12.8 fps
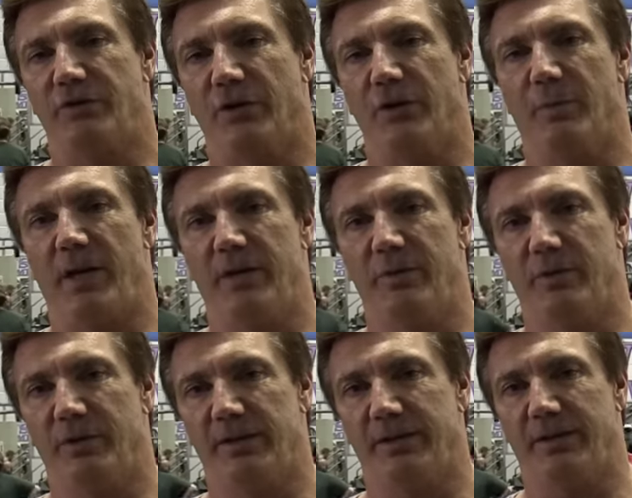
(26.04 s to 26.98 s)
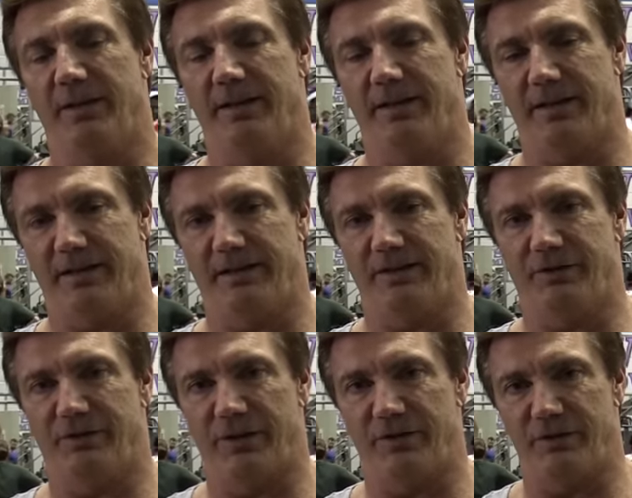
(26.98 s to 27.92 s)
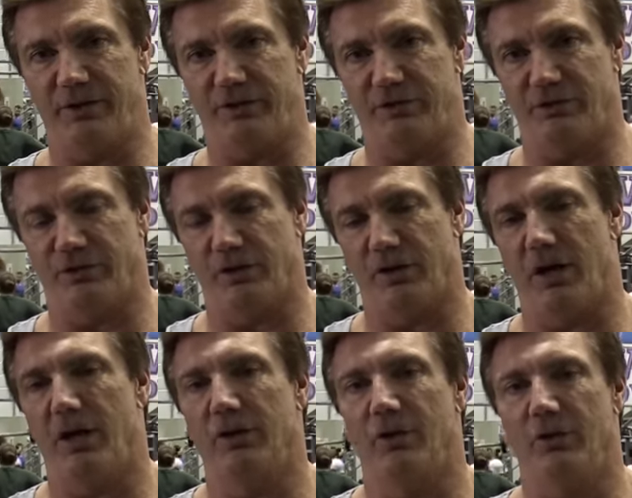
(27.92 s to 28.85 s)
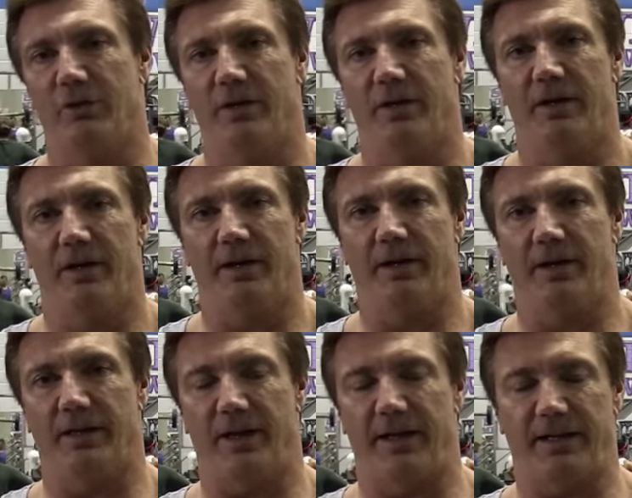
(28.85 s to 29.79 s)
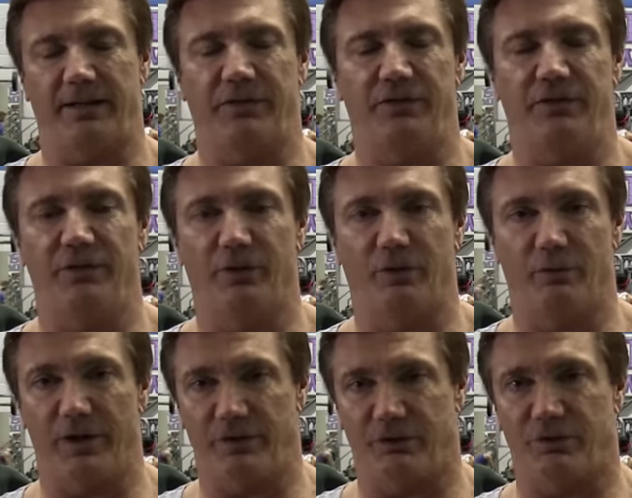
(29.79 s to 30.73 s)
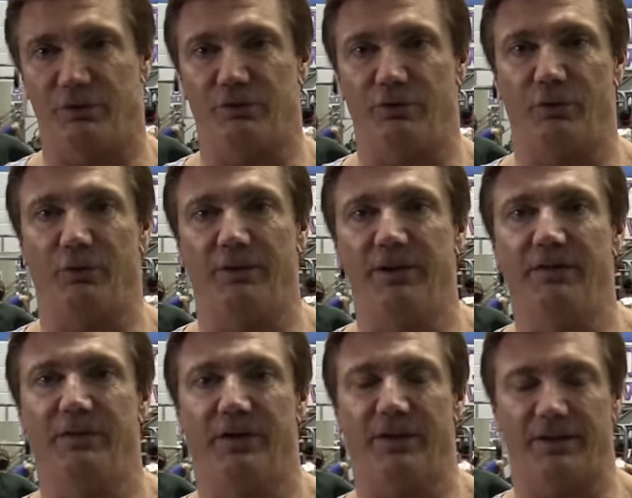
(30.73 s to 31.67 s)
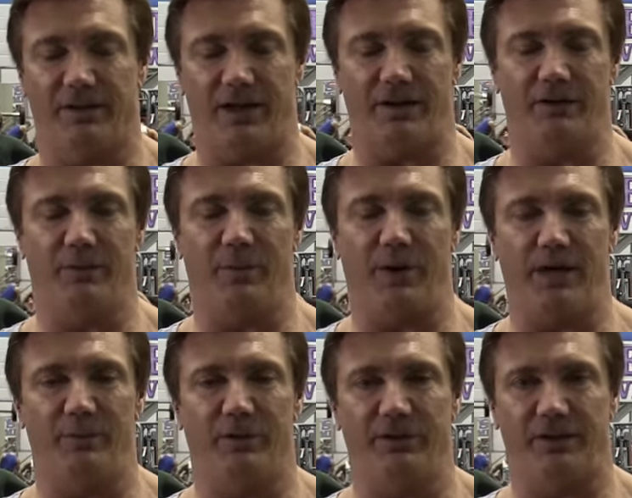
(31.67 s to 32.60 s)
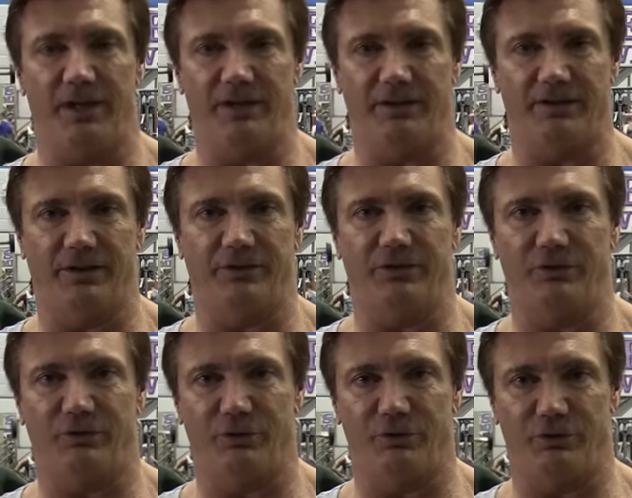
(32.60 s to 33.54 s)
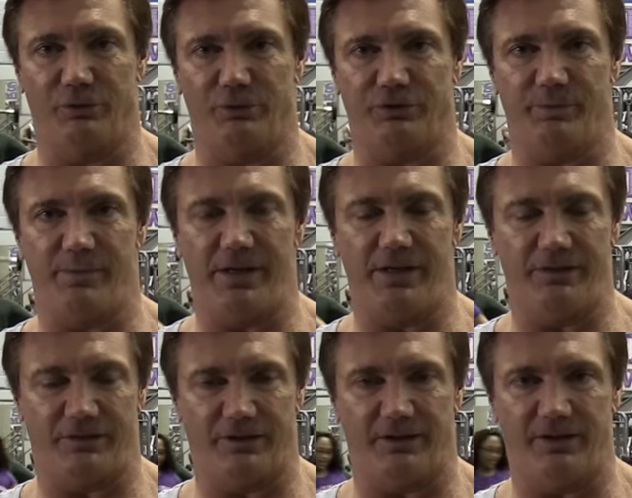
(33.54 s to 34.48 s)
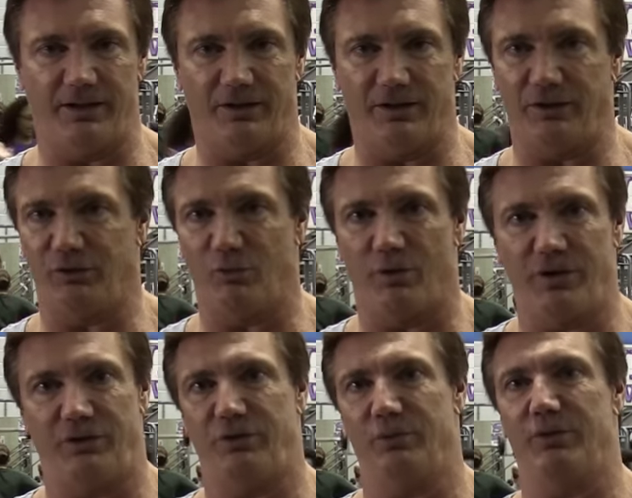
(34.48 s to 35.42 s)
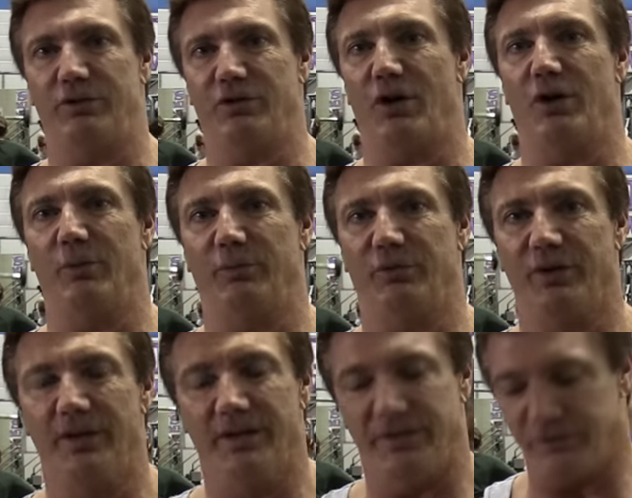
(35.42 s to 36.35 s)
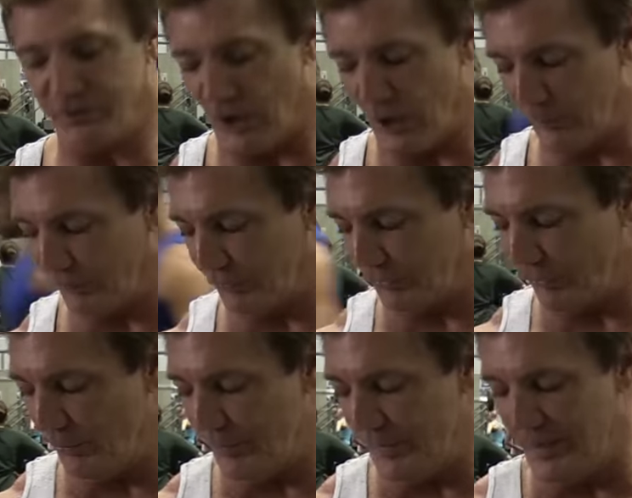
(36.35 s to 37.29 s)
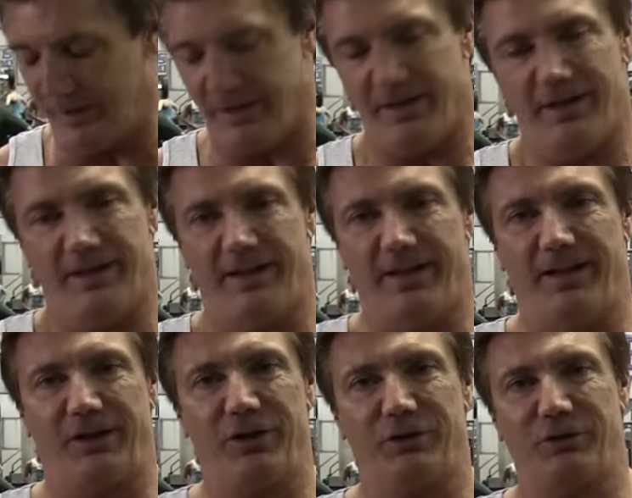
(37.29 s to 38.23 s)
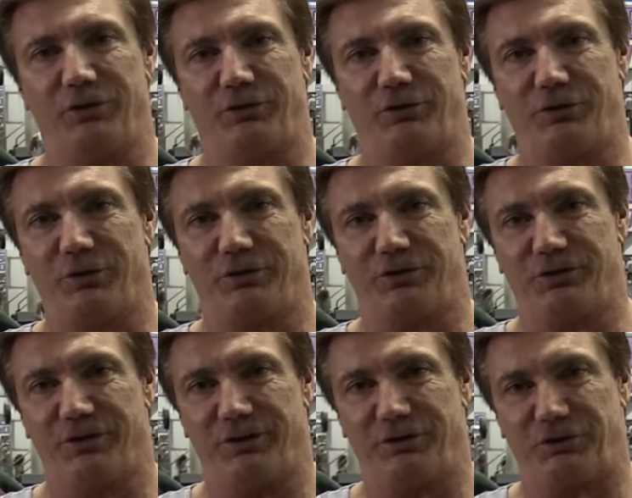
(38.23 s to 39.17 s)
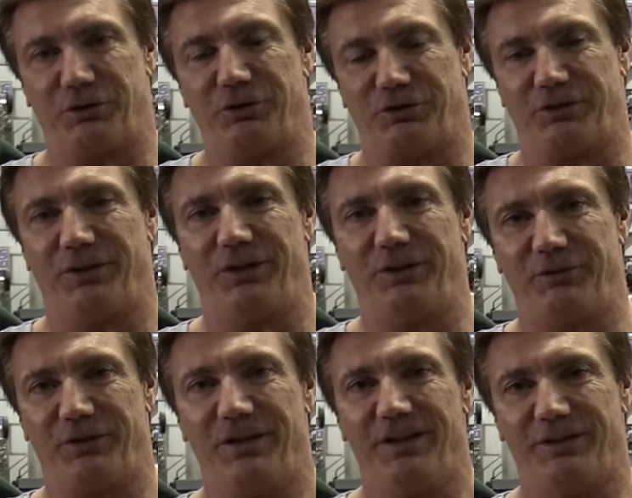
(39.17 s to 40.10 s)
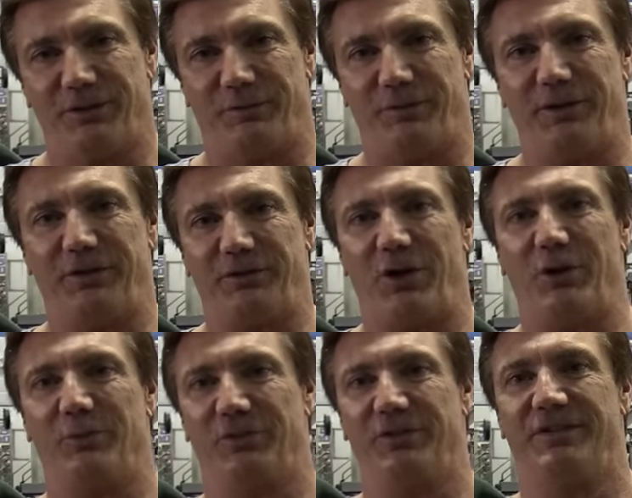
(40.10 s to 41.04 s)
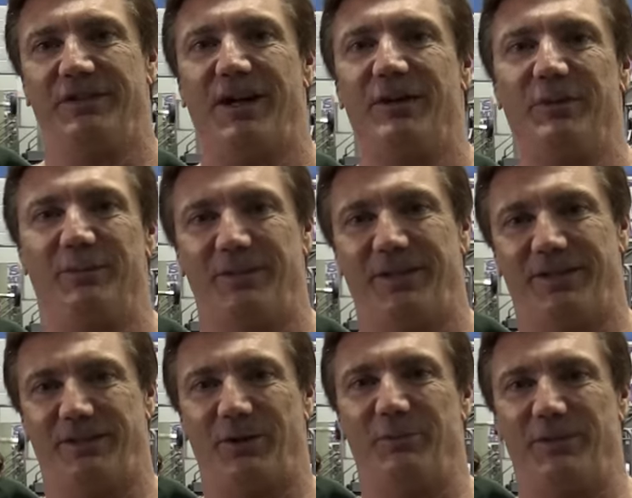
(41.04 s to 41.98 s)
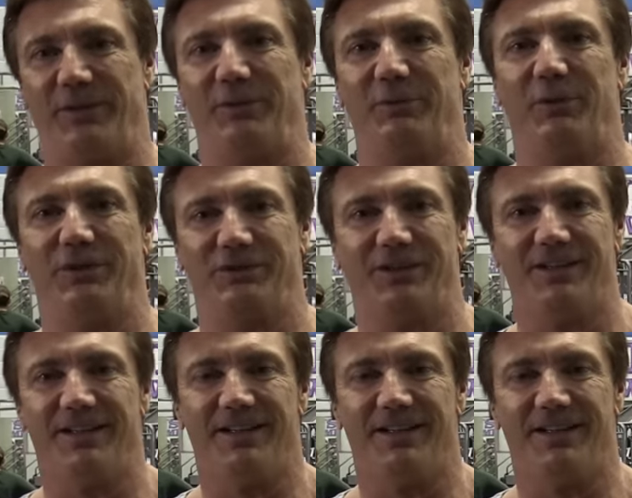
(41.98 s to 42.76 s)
started bodybuilding in the late 1970s in Chicago, and I got to see the great Sergio Oliva at a lot of the bodybuilding contests, and Sergio was amazing. He had like 22-inch arms. His arms were so big, he had to cut the shirts, his shirt sleeves to fit his arms inside them. That's how big he was.